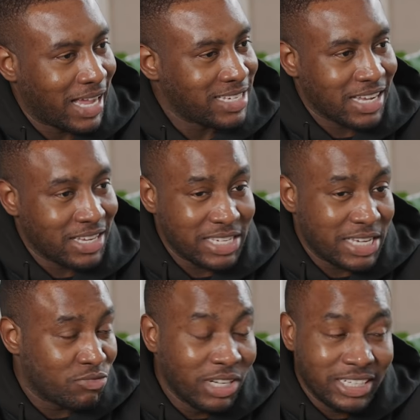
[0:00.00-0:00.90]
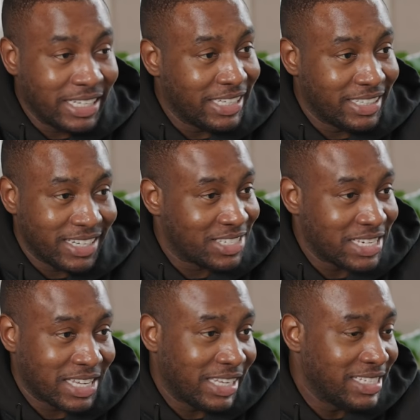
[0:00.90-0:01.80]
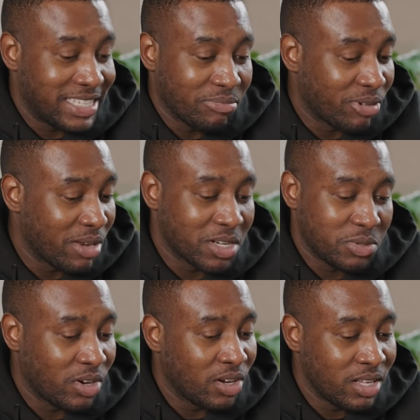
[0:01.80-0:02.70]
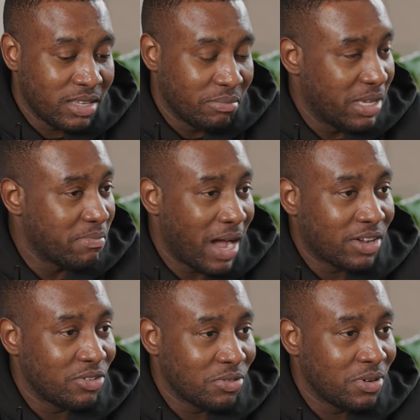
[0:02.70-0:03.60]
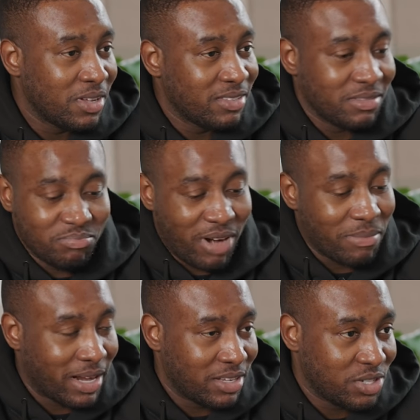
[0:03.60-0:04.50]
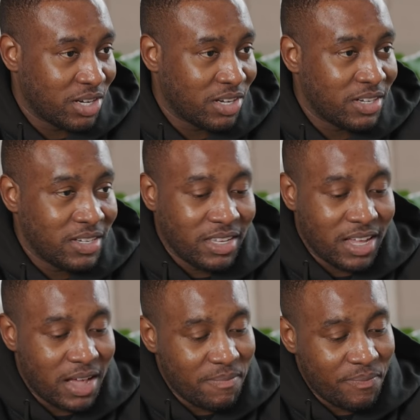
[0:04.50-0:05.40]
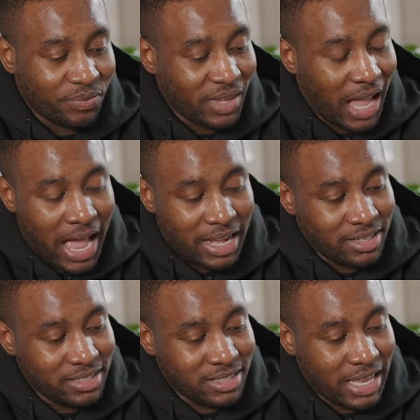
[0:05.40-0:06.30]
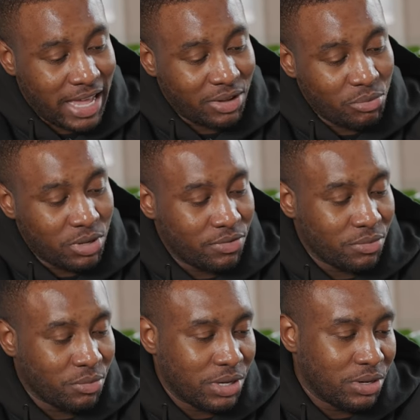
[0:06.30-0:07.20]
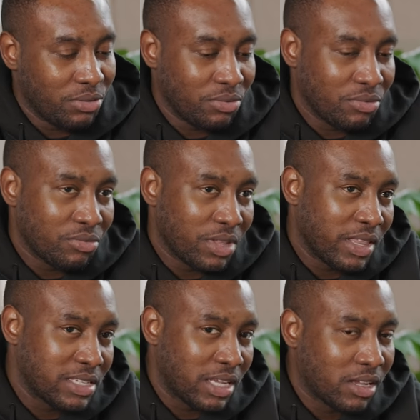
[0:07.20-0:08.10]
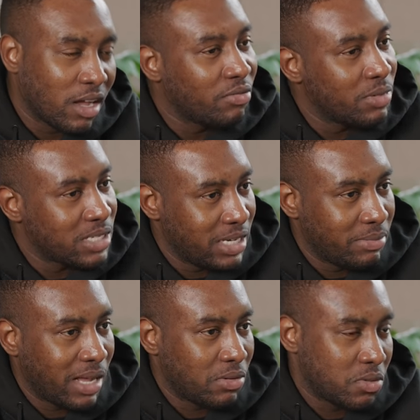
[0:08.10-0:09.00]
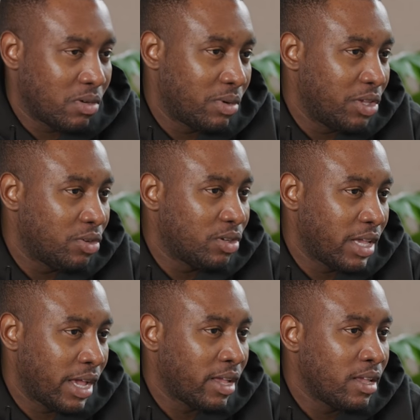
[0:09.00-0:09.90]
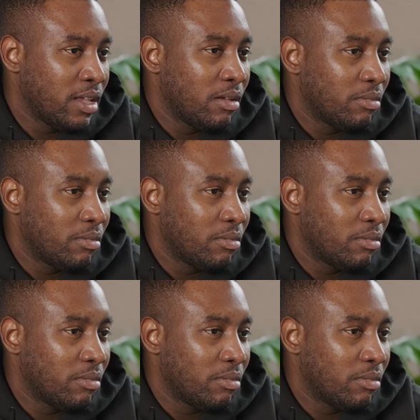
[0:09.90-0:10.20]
that's it's really lean. It's it's a lean team. Pretty much we got me, Michael, brand manager, um, and like we've we there's like a government scheme now as well where you can get